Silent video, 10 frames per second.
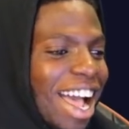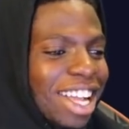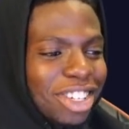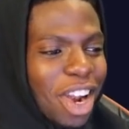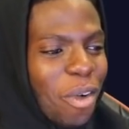
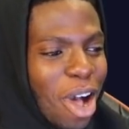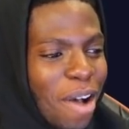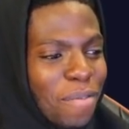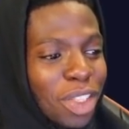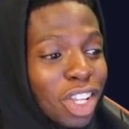Uh, do you know
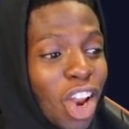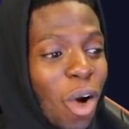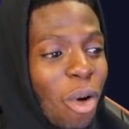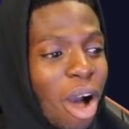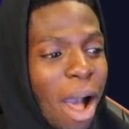what? You
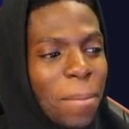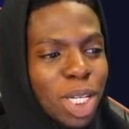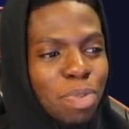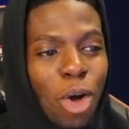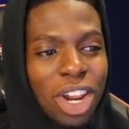know what? I'm
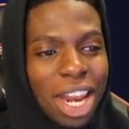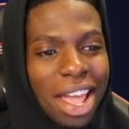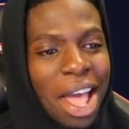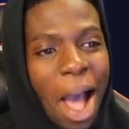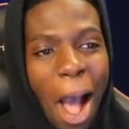postponing
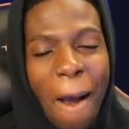it.